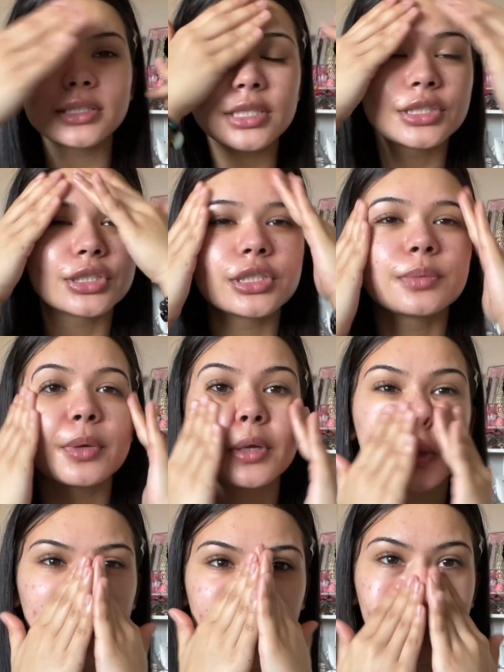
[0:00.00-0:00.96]
has just
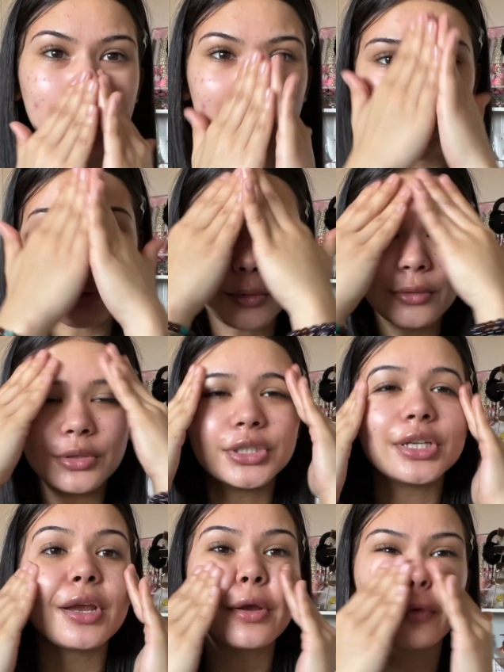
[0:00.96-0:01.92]
been my
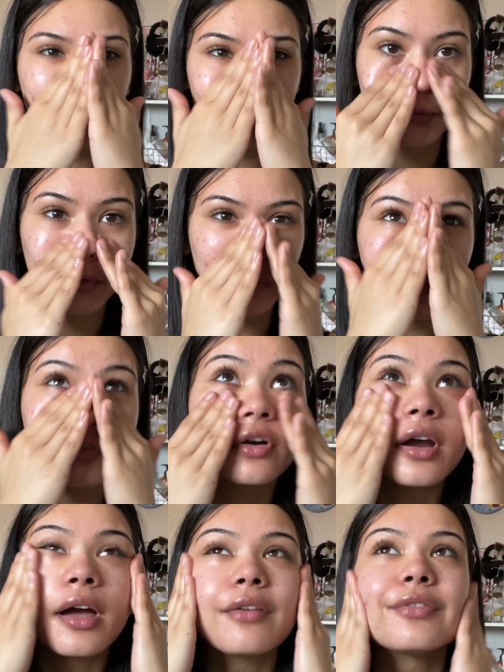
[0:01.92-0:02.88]
OG for
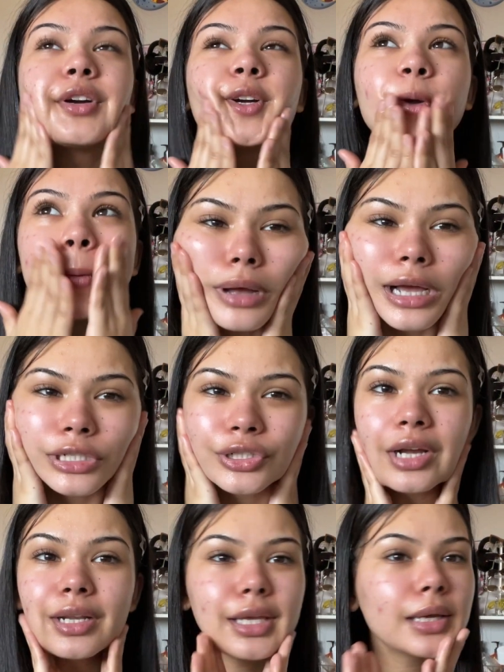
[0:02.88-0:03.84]
forever. I try
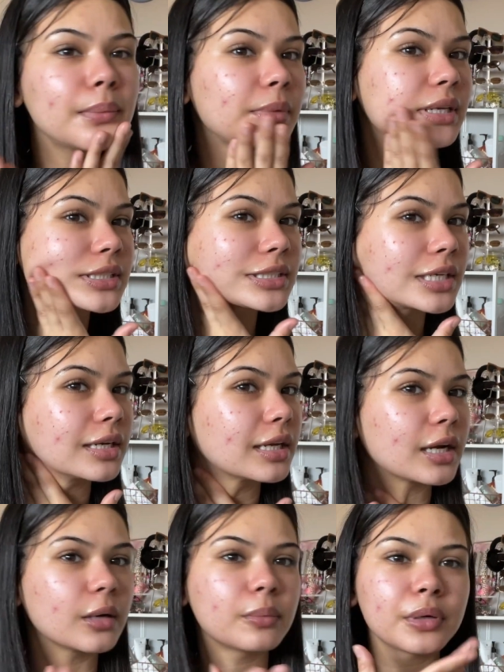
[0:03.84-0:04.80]
to keep my
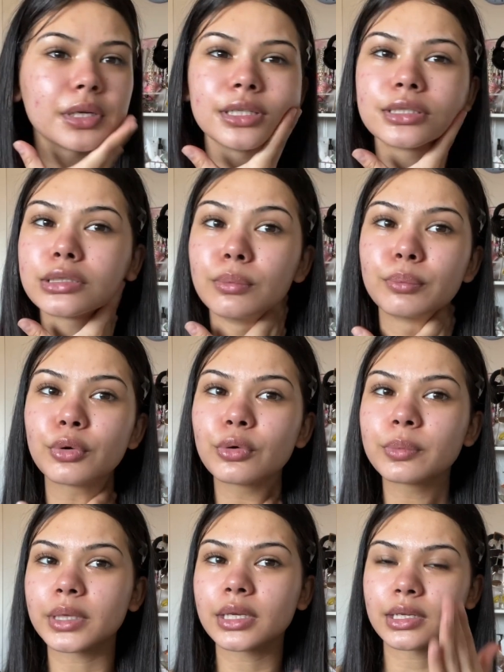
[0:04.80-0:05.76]
skincare pretty simple
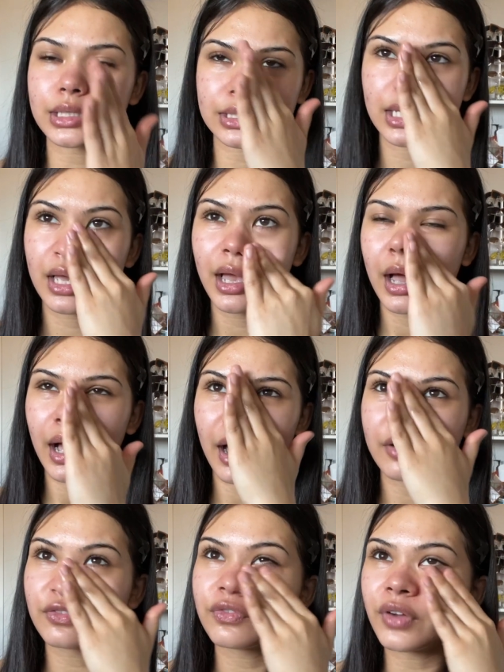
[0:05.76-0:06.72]
because
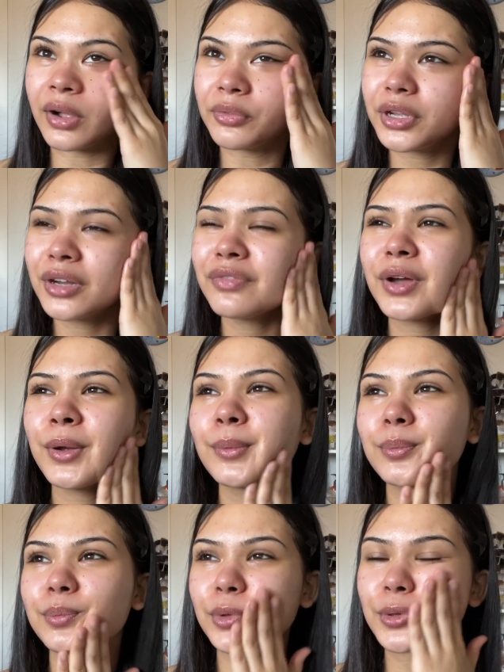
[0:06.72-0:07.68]
I've found that if I
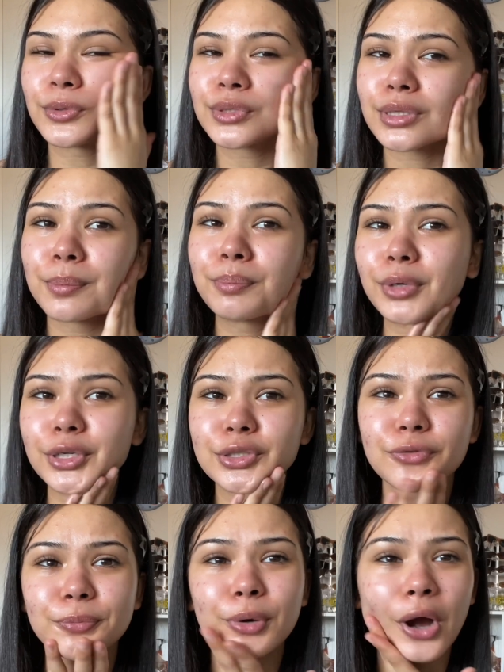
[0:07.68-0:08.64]
use a bunch
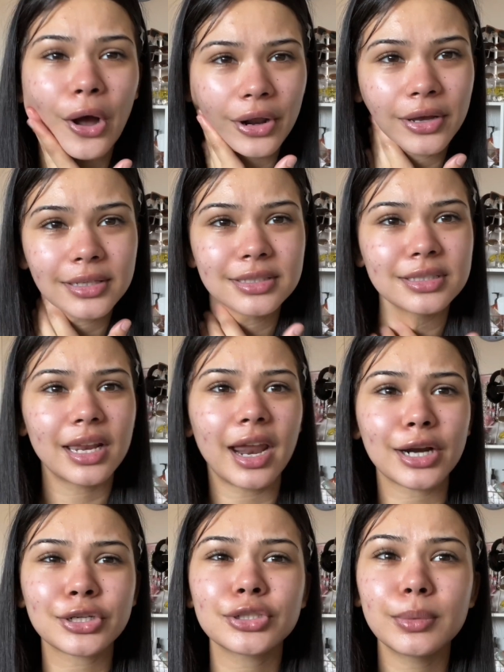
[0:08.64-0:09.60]
products, it
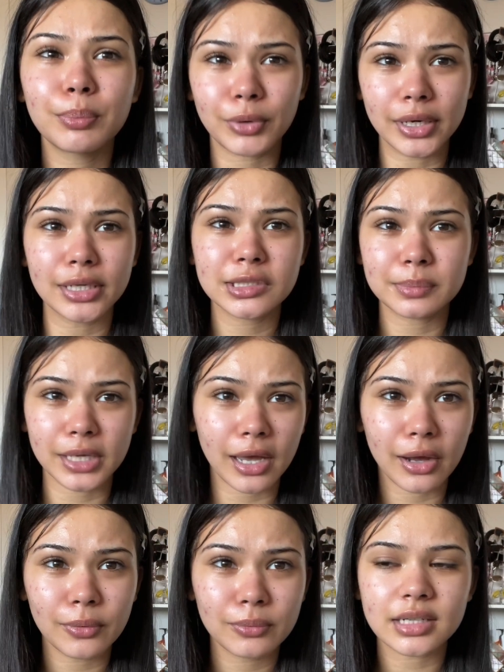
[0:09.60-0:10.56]
actually breaks me
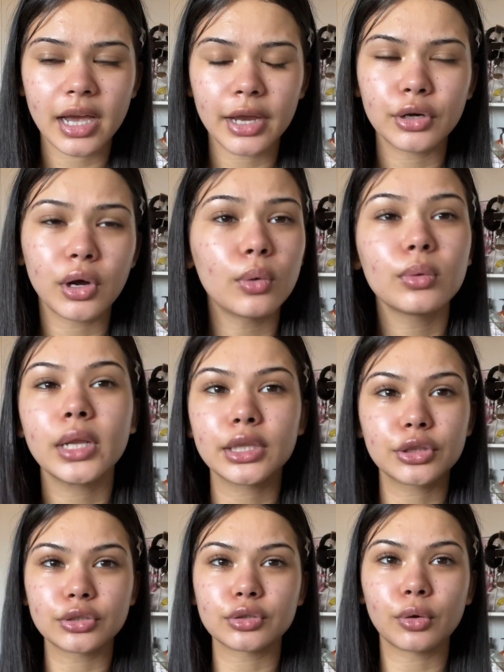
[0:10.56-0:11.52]
out. I know like
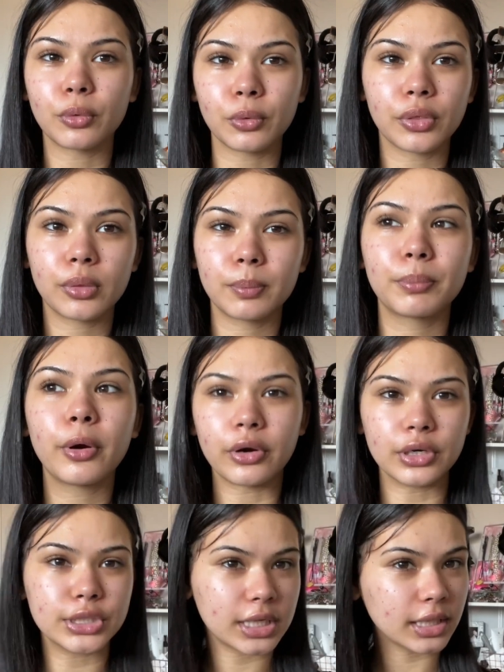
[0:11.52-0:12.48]
there's a whole
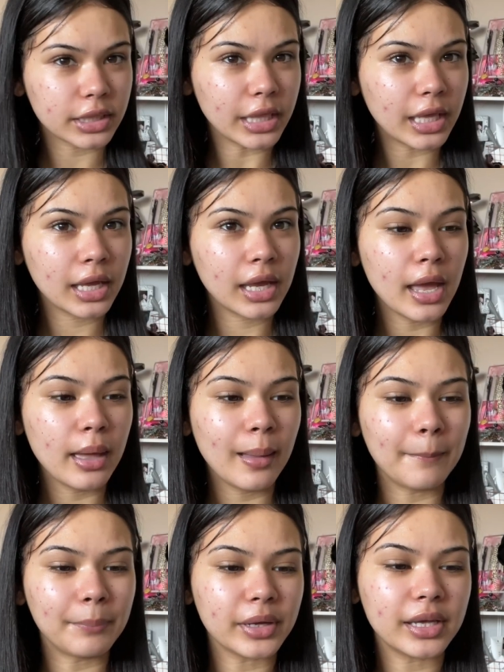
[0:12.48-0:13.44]
purging thing,
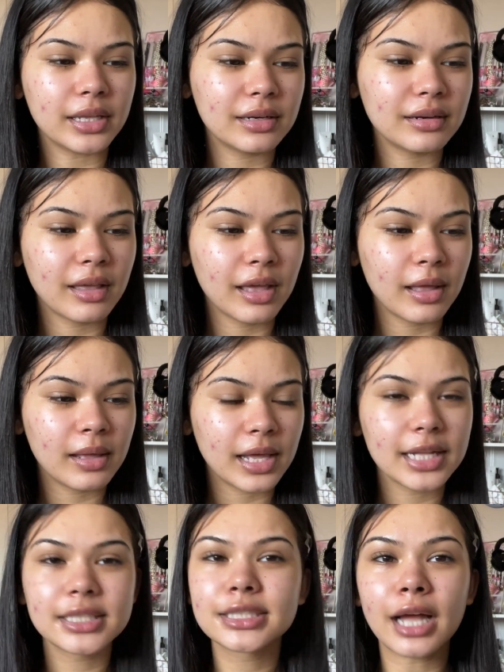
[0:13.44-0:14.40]
but
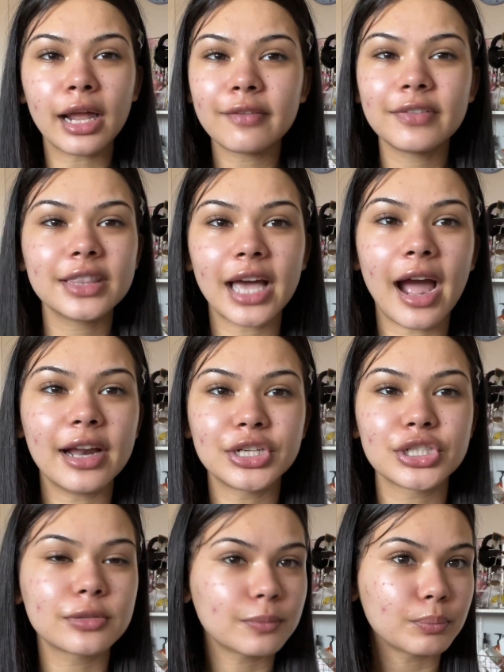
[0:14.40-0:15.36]
it's not even that. It
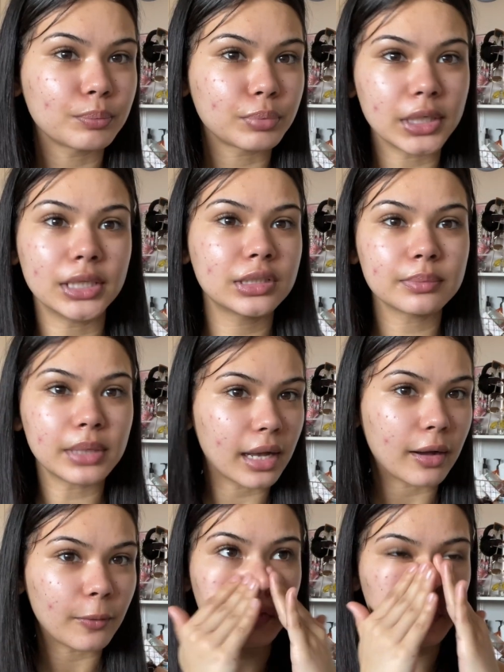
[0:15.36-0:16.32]
just breaks me
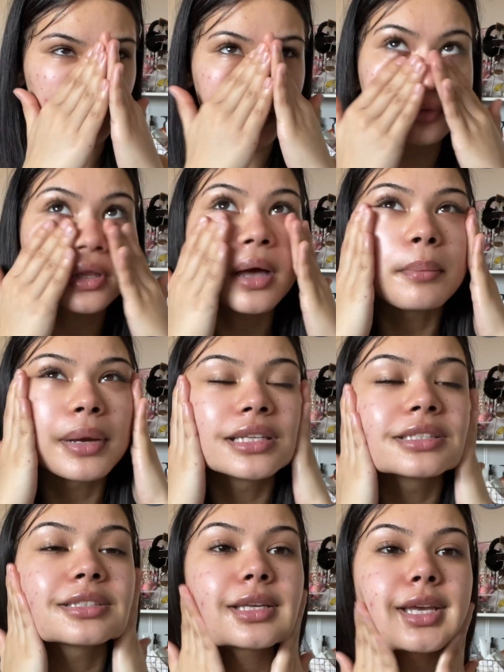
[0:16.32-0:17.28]
out. I found that my
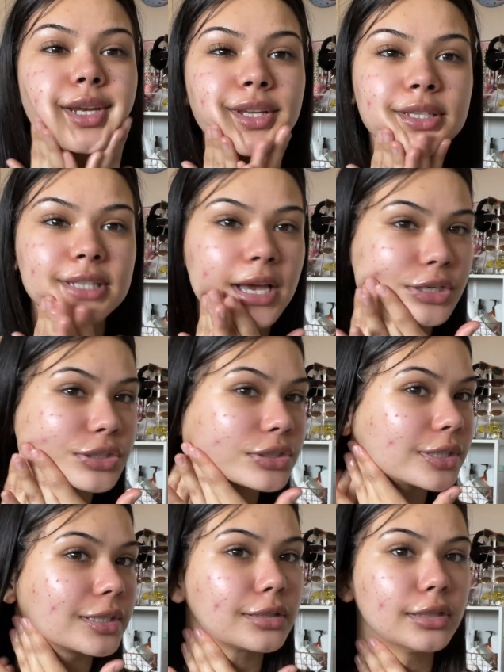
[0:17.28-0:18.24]
skin is
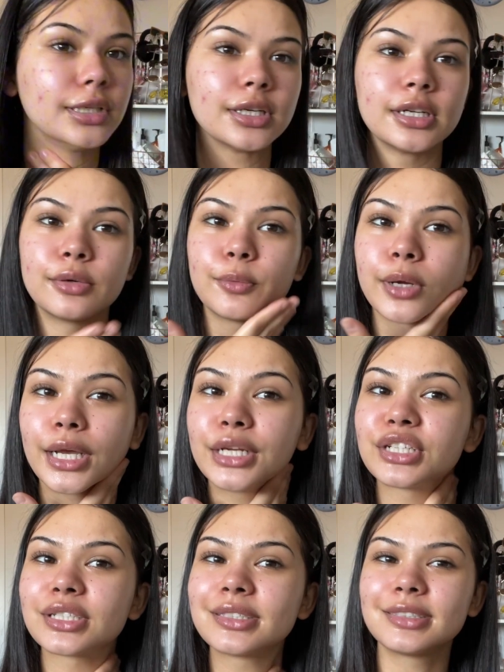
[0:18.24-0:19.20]
actually clearer when I
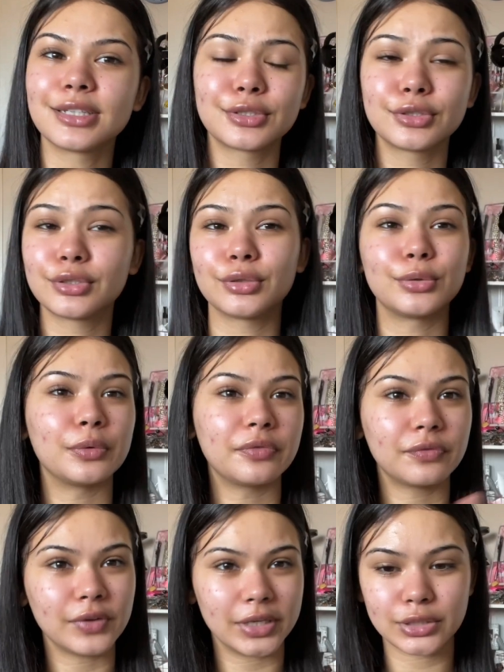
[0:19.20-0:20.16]
just stick to
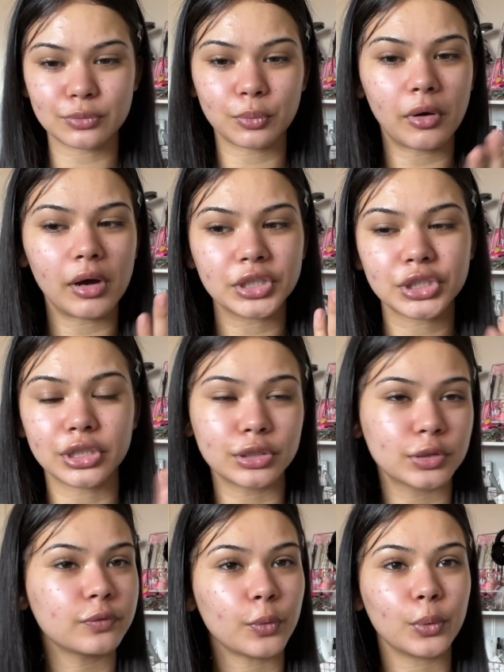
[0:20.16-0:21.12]
face wash,
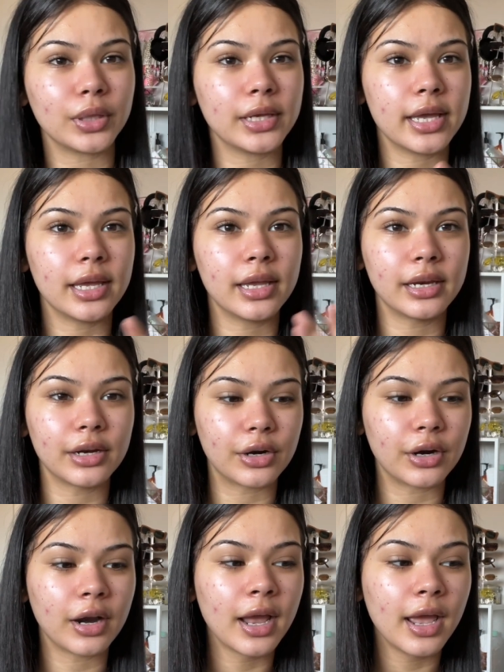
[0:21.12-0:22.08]

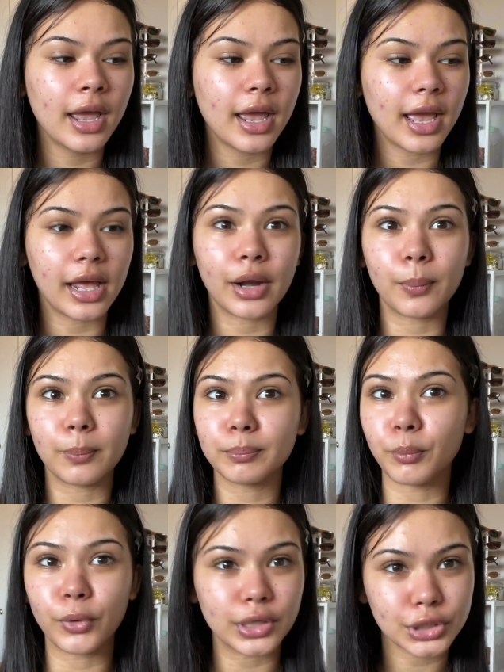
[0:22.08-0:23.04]
exfoliator, and
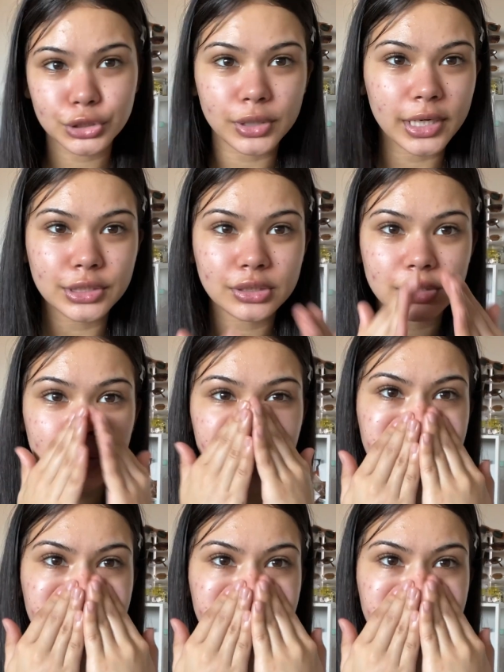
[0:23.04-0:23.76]
moisturizer.